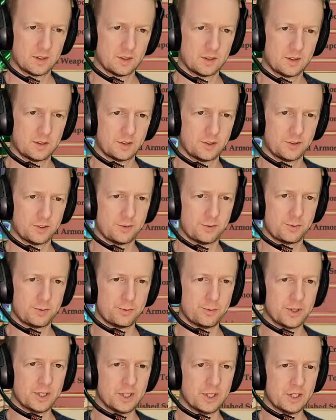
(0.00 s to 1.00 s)
doesn't
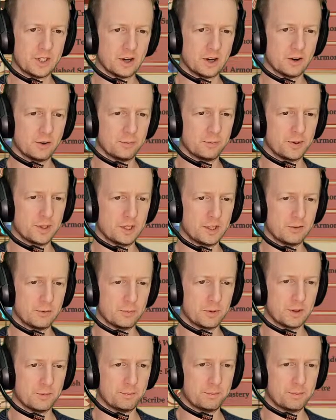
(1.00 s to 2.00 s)
really help me
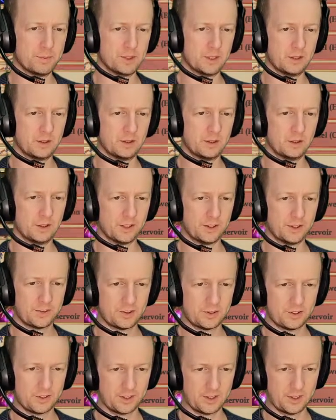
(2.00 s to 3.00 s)
giving me a big
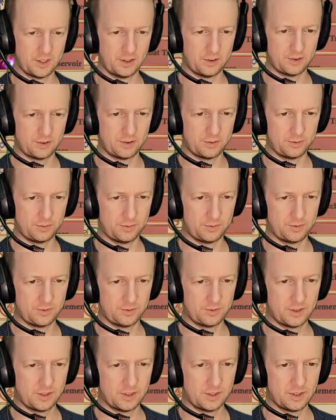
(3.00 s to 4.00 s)
list like this.
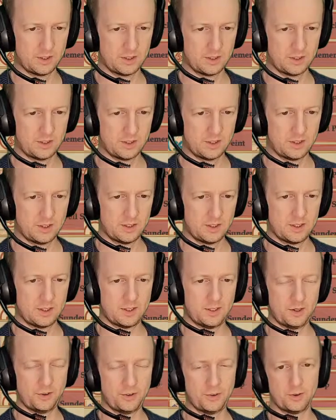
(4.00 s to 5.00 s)

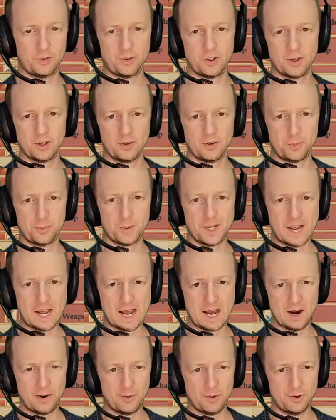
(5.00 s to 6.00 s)
Unless I was going to spend
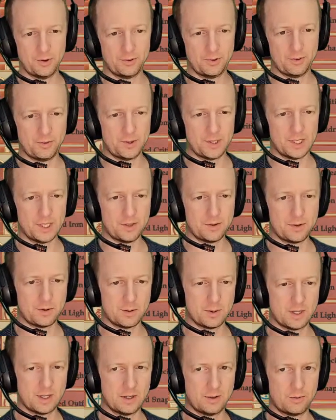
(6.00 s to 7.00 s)
hours and read
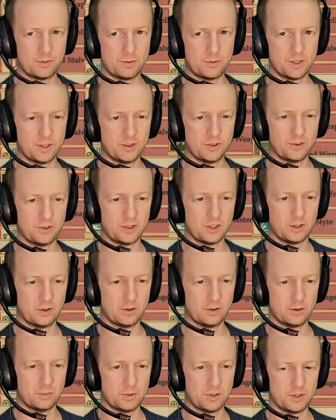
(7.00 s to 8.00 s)
through every
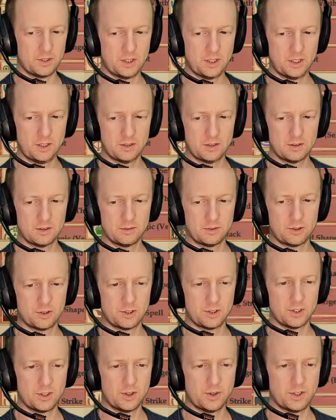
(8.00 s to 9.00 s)
single ability, which
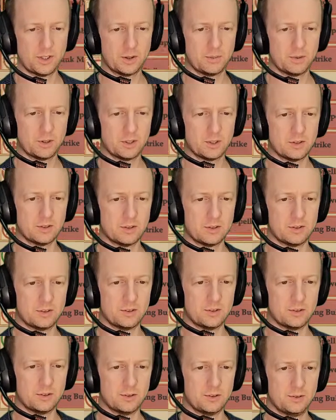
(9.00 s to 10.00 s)
I don't think I'm going to
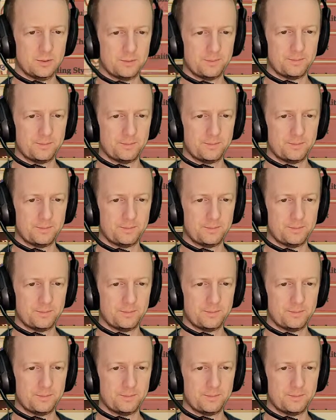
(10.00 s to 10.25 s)
do.